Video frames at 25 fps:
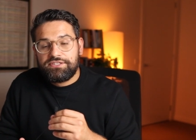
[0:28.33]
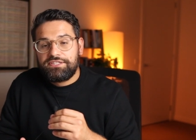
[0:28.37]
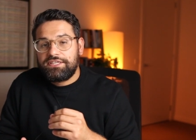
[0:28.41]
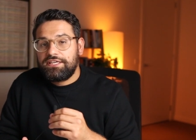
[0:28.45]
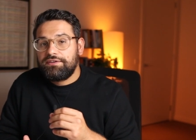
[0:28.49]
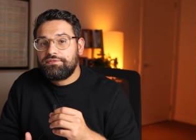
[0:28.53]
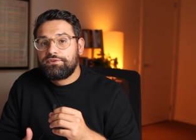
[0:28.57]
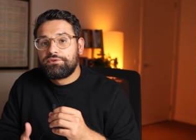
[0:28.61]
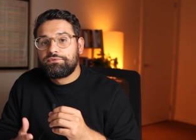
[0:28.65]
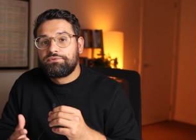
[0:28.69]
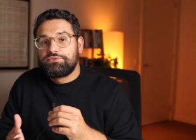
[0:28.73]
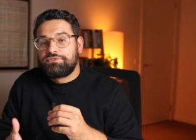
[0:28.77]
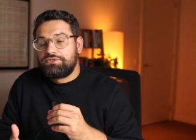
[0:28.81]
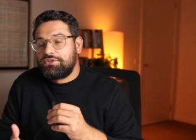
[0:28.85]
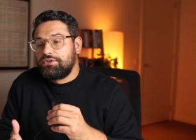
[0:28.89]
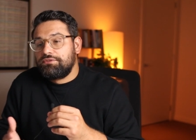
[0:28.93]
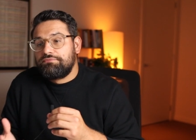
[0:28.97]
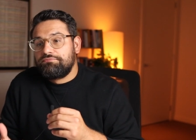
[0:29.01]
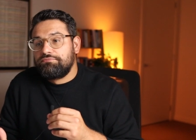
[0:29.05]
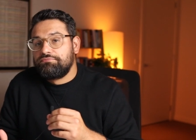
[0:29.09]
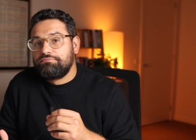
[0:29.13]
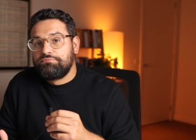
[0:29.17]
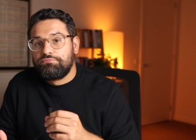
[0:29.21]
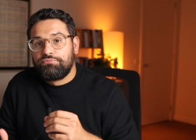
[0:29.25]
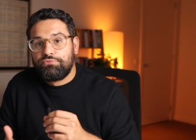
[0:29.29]
even
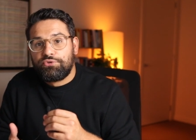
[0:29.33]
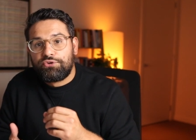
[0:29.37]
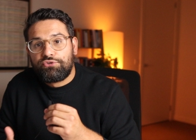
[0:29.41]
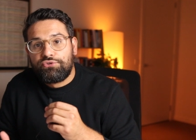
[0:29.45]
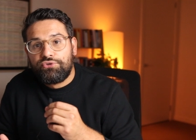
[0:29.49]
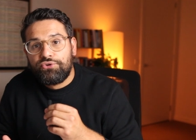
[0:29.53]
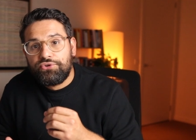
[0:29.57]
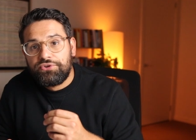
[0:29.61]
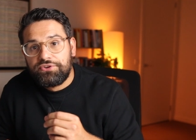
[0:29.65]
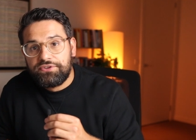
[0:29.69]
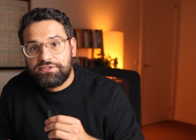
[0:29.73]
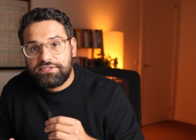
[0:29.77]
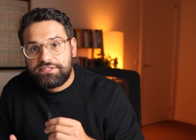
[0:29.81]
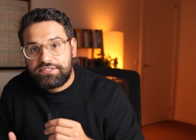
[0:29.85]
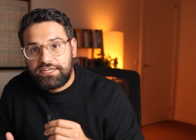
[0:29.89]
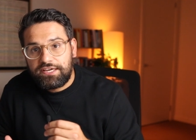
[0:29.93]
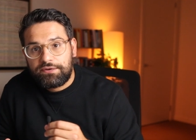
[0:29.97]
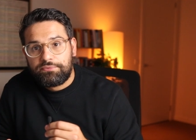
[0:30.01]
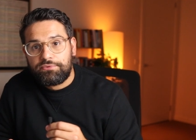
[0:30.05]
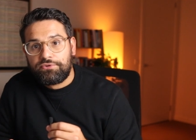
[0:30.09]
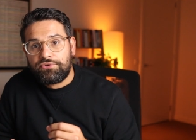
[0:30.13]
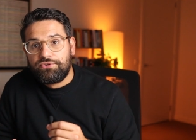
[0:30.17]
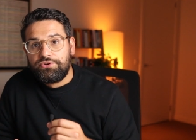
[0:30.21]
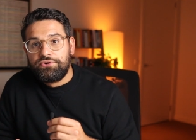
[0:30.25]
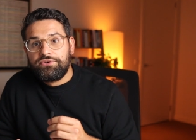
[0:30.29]
certain recruiters recruiters, tech
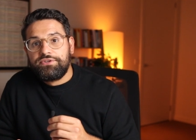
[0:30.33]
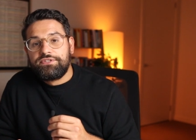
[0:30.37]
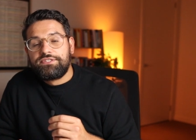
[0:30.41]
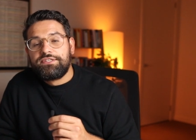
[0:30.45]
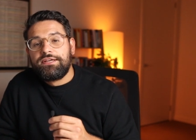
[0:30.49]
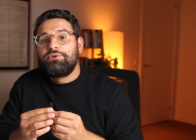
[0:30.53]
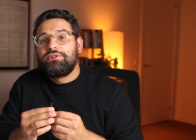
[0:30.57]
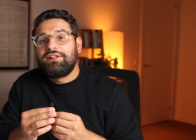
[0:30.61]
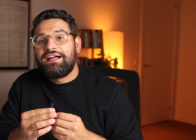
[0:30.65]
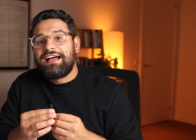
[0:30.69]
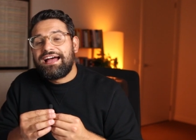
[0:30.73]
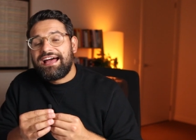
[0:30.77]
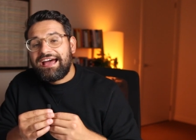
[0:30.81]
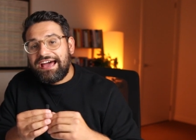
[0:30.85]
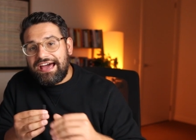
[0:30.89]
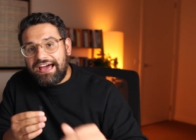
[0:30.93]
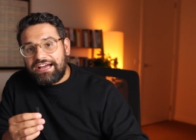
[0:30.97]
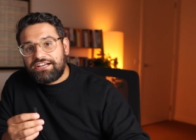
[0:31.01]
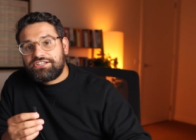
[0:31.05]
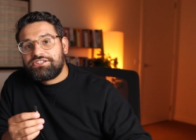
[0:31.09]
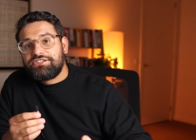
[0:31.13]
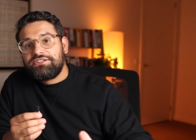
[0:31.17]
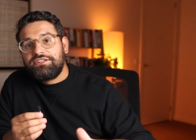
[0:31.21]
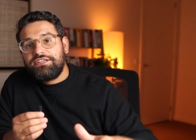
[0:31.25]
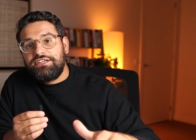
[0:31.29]
recruiters, will
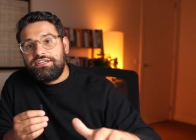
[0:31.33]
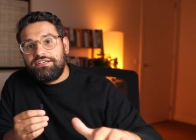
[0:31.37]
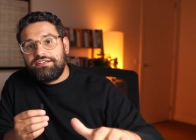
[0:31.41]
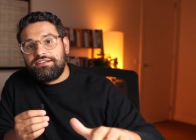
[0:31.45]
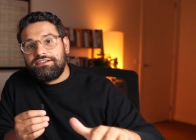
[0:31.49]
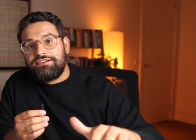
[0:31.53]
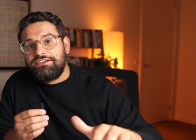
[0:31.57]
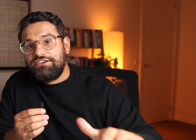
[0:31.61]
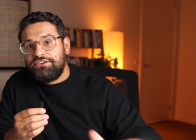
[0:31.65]
actually